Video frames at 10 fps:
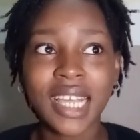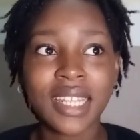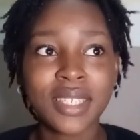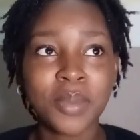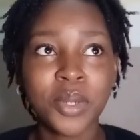and
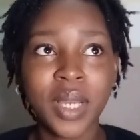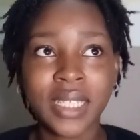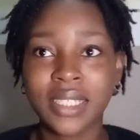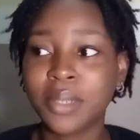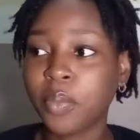as well
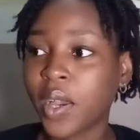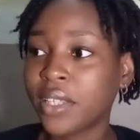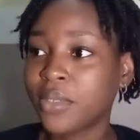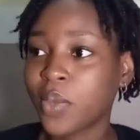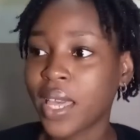as the
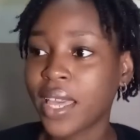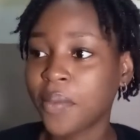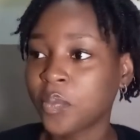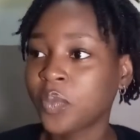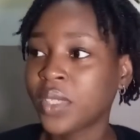part where